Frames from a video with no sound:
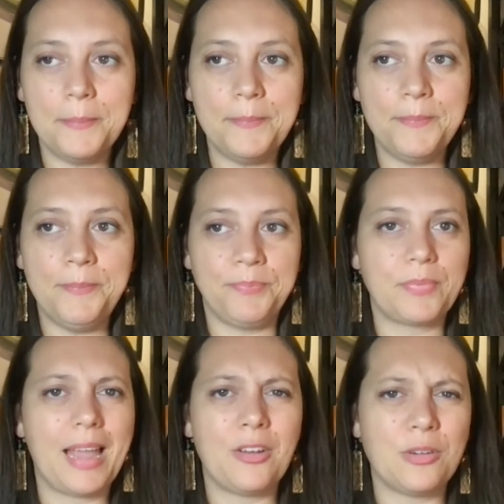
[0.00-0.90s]

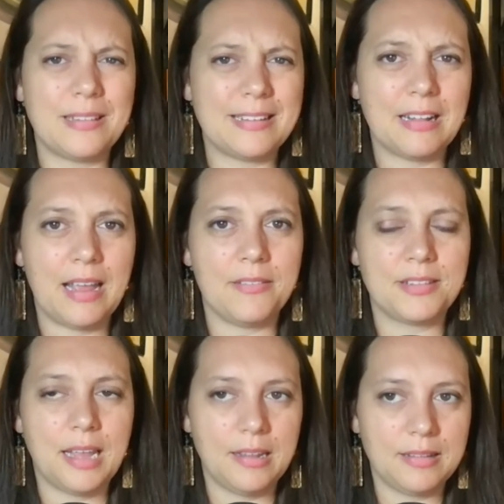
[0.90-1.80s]
I don't necessarily have
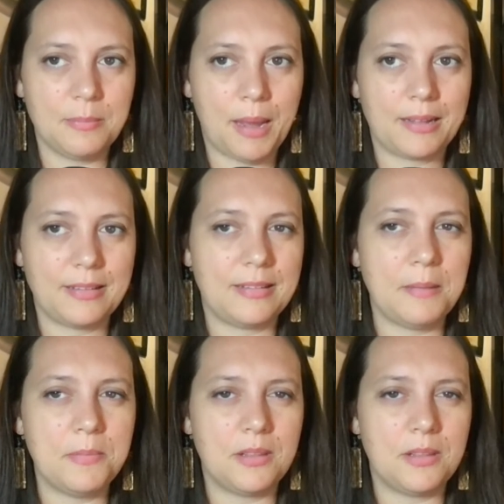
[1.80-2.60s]
science that backs this up.